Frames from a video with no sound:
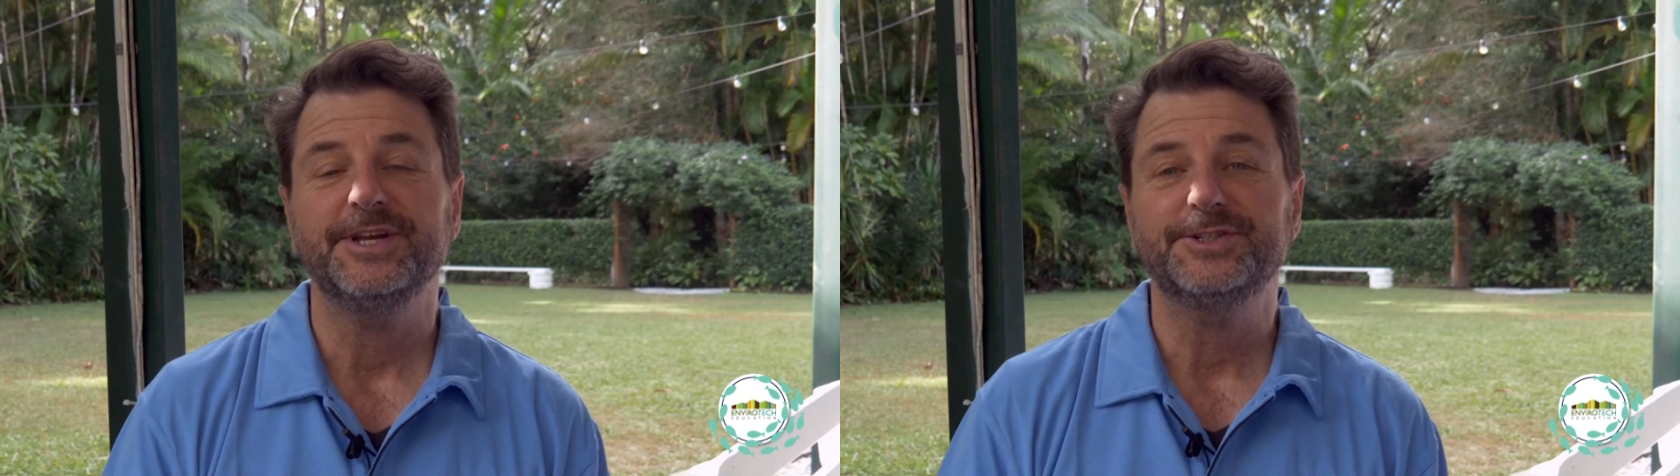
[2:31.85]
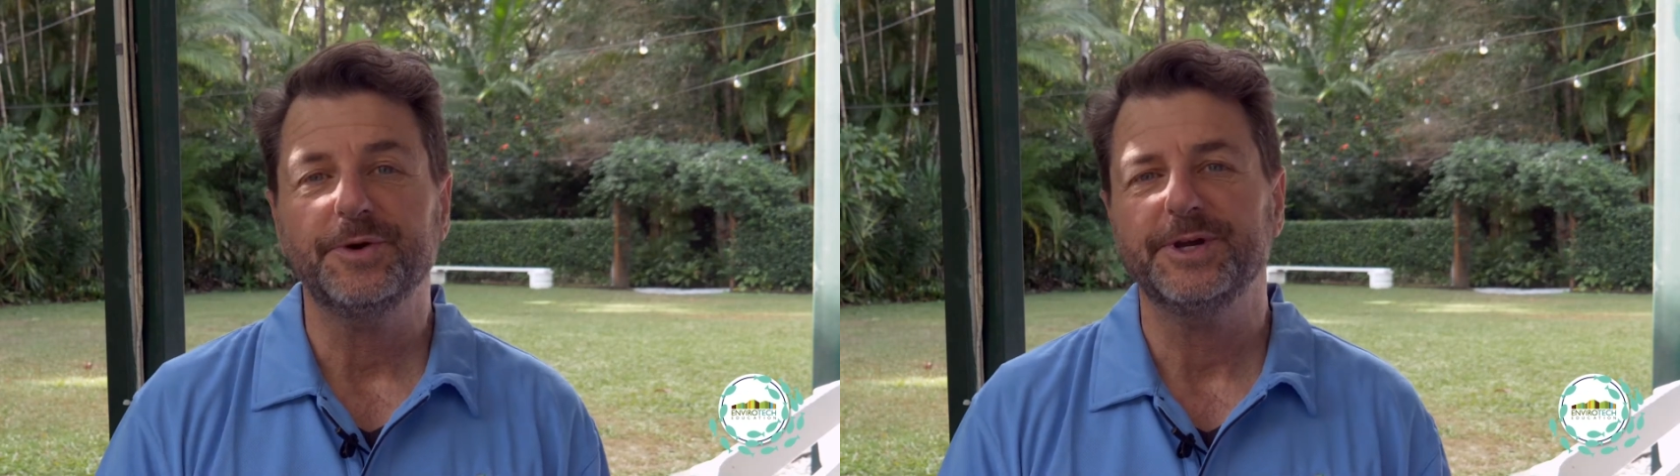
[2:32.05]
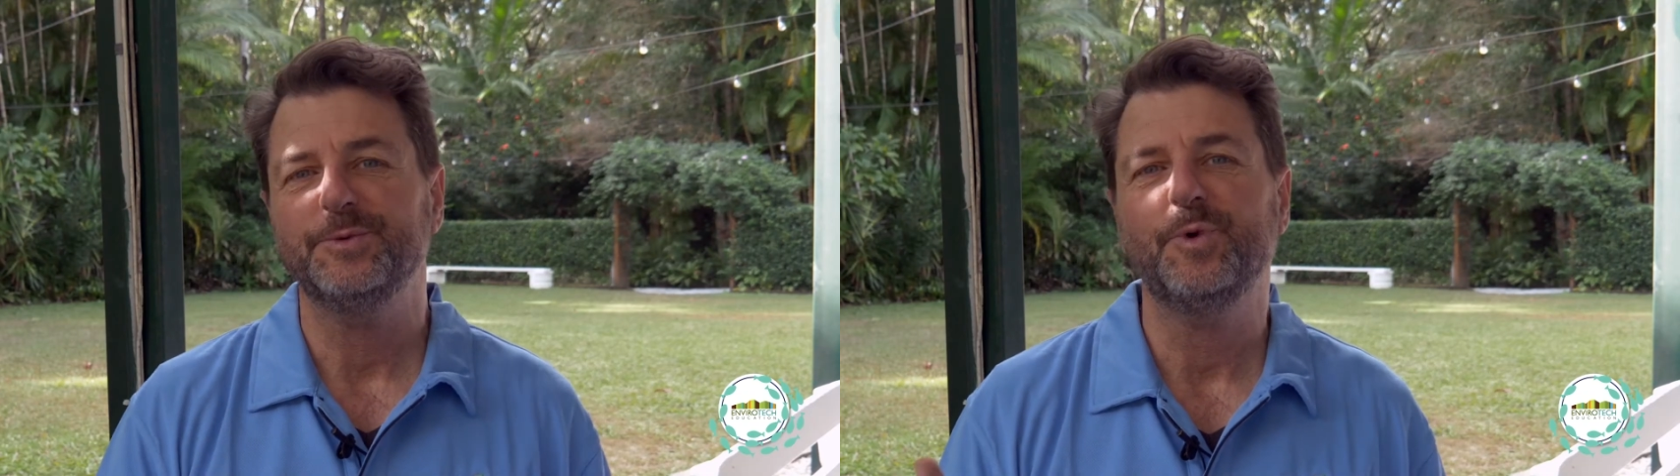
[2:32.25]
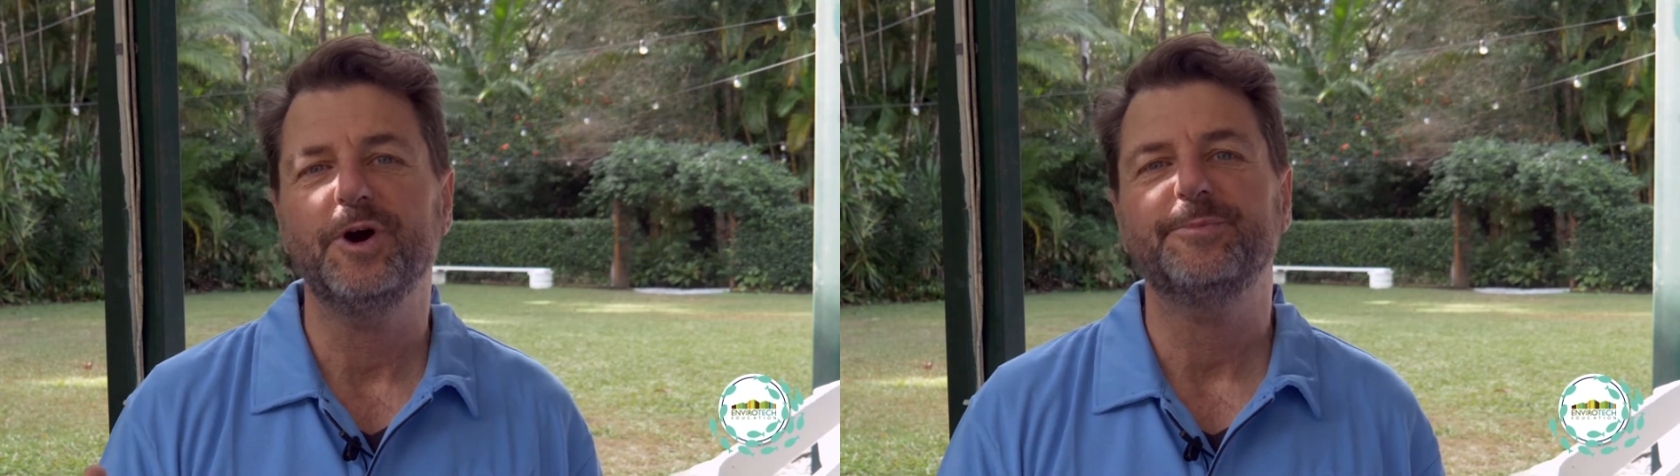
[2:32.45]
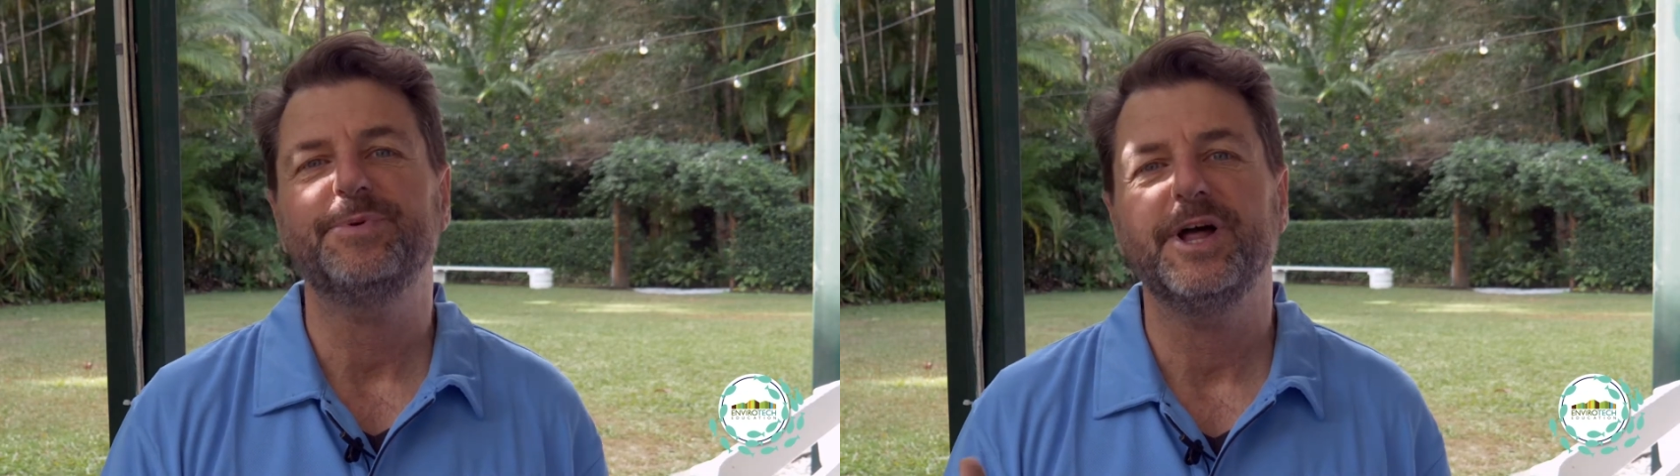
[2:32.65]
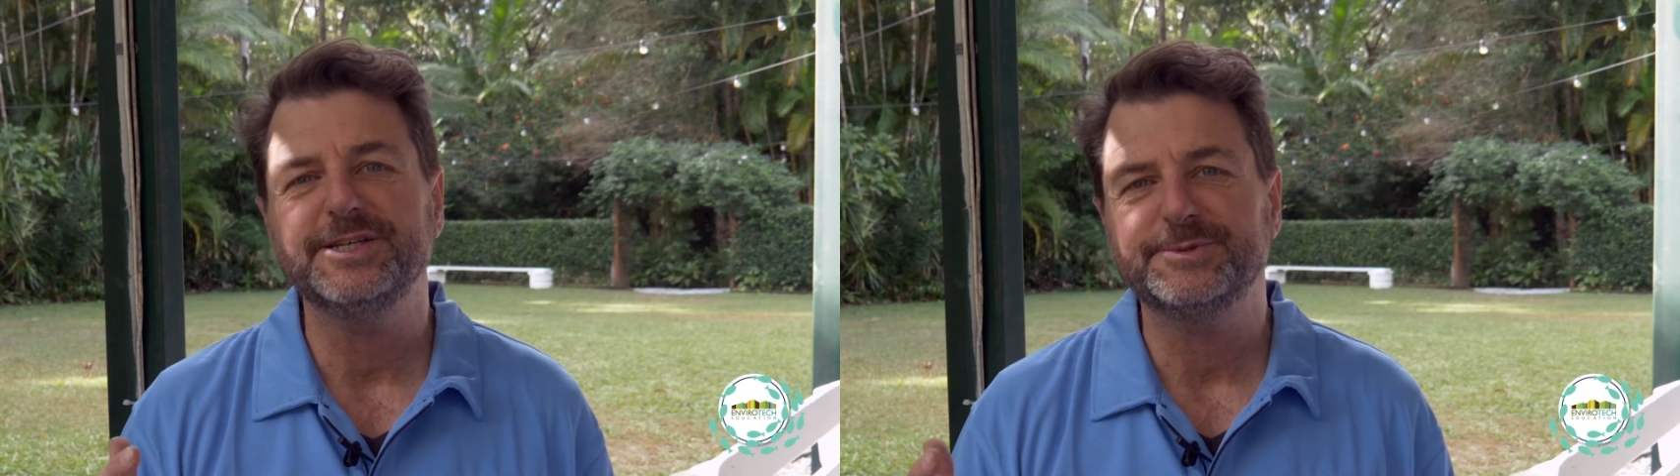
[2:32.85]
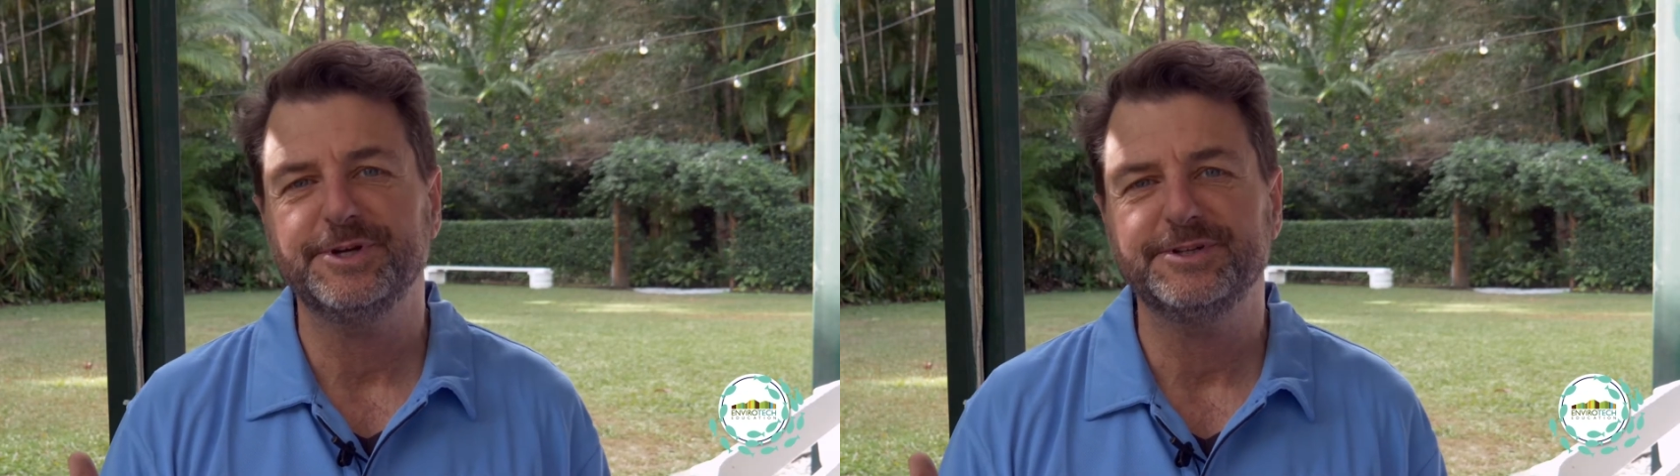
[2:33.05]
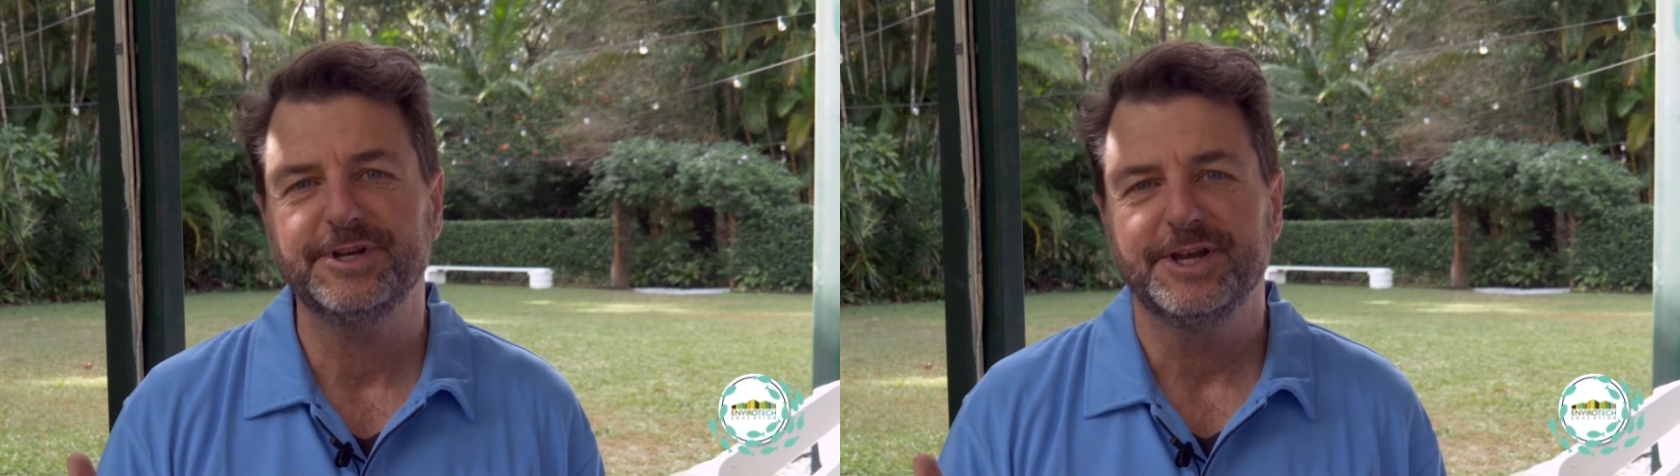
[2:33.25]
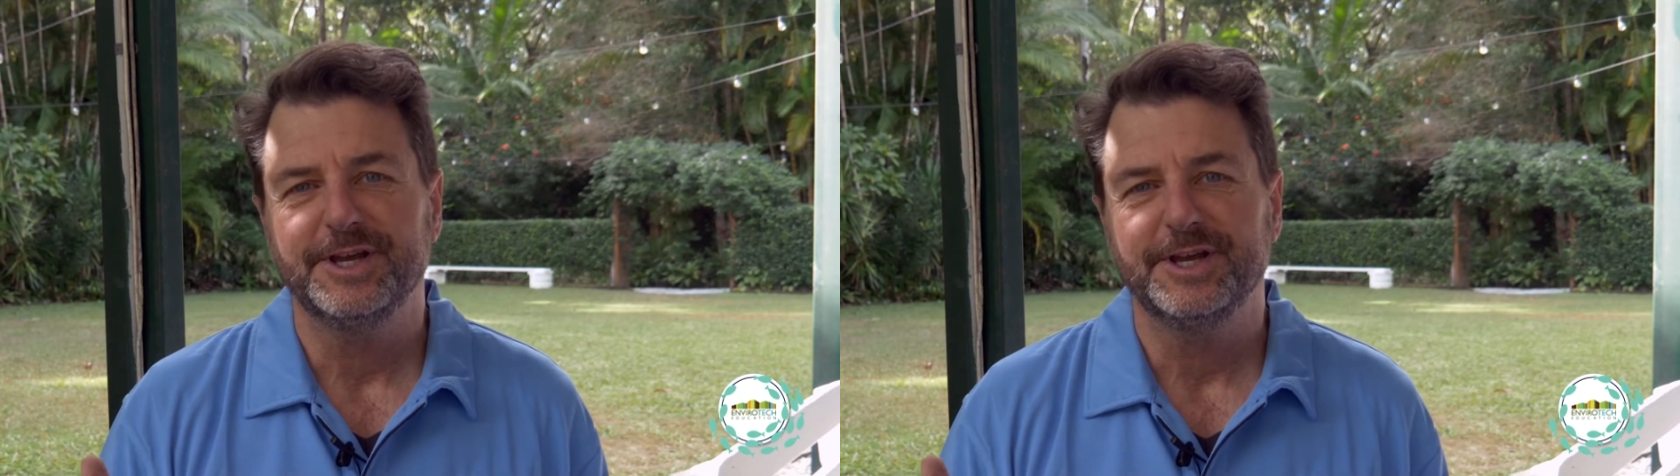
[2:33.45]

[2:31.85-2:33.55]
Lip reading: doing work placement